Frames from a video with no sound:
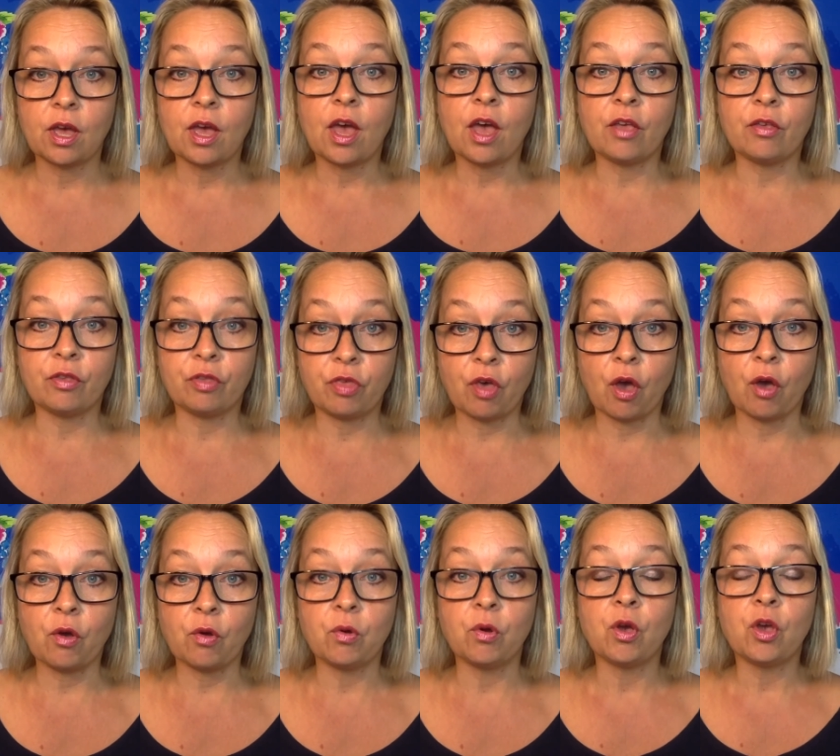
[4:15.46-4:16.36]
as
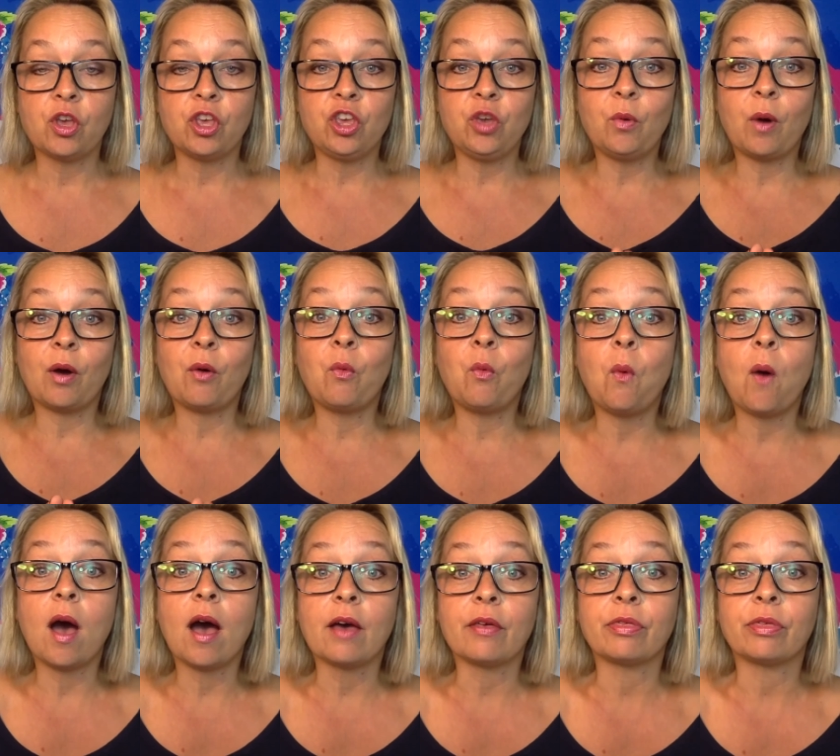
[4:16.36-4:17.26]
though you are
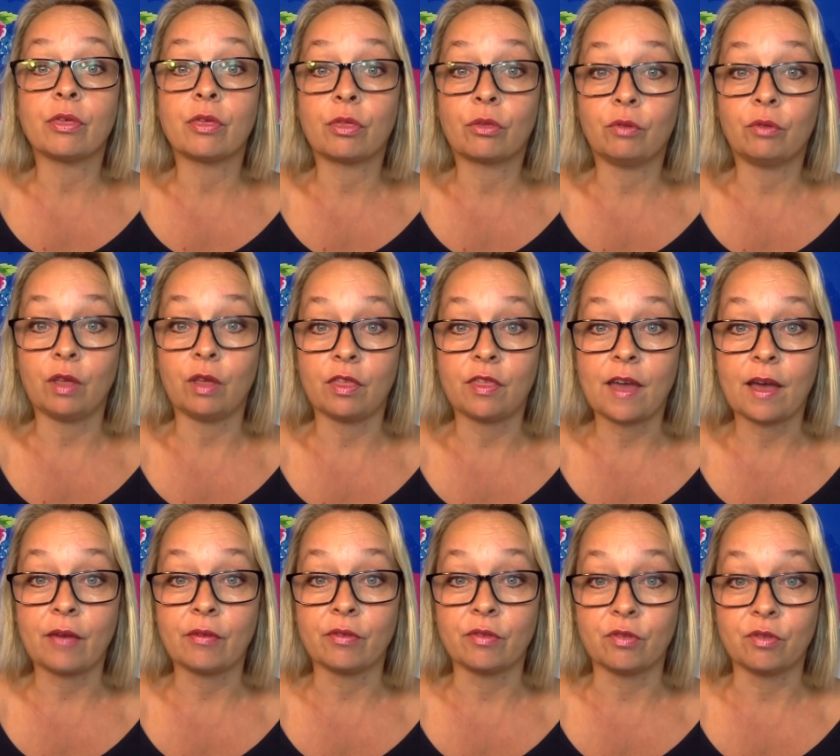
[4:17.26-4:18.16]
worth
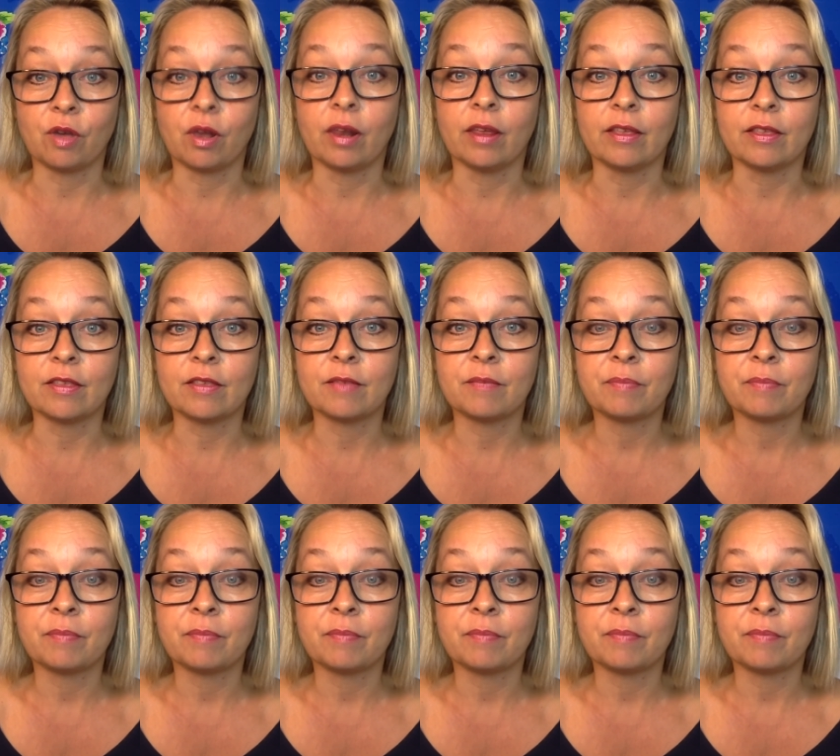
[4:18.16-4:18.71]
$3,000.